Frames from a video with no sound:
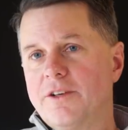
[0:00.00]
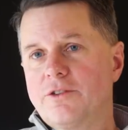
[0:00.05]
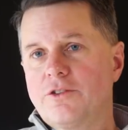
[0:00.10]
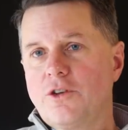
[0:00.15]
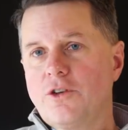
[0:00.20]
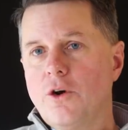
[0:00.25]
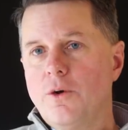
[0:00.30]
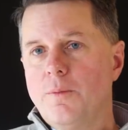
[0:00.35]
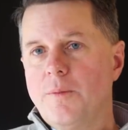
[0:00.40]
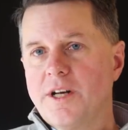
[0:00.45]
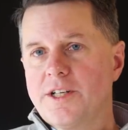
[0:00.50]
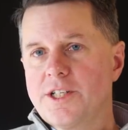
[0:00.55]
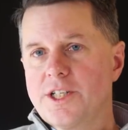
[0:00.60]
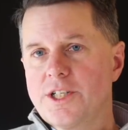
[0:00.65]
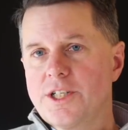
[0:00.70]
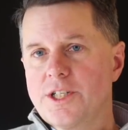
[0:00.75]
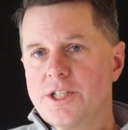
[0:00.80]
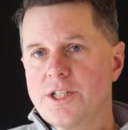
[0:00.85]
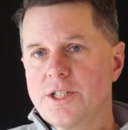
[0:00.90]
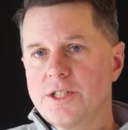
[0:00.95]
there's so
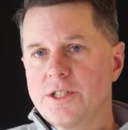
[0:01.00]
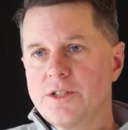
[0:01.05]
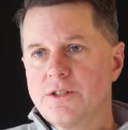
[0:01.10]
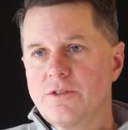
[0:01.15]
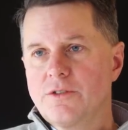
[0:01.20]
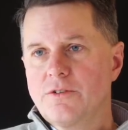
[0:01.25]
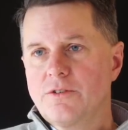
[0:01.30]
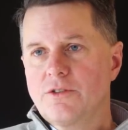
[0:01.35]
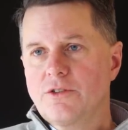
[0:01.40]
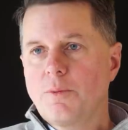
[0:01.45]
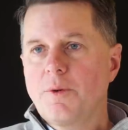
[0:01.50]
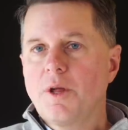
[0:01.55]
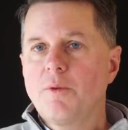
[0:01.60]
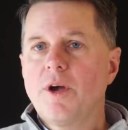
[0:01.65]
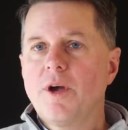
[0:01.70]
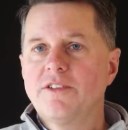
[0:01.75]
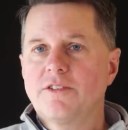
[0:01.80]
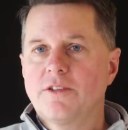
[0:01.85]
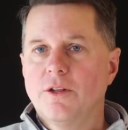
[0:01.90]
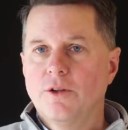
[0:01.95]
much so
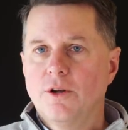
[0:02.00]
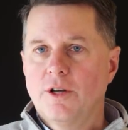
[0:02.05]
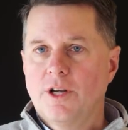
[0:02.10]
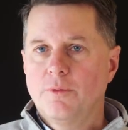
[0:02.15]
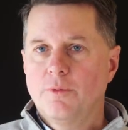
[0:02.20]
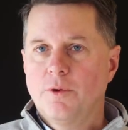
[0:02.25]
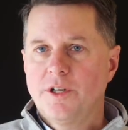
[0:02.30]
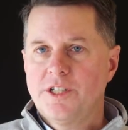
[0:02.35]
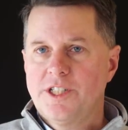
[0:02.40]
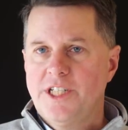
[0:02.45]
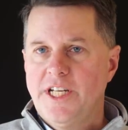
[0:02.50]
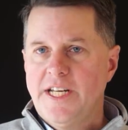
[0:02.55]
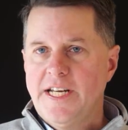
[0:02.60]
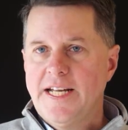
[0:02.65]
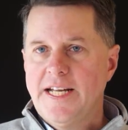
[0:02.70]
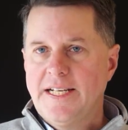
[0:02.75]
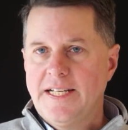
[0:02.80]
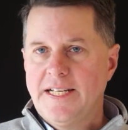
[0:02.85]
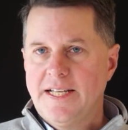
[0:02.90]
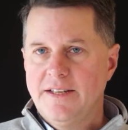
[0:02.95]
many ways to look at what
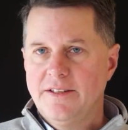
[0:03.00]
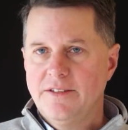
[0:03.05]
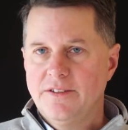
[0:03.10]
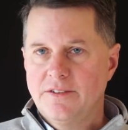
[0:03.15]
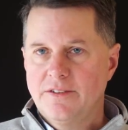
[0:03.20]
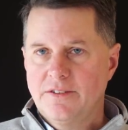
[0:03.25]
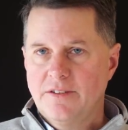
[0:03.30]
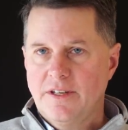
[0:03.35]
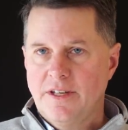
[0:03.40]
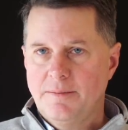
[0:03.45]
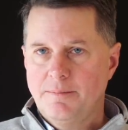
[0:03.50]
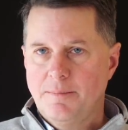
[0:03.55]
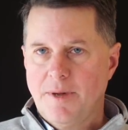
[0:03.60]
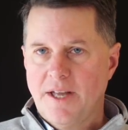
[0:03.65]
cheating is in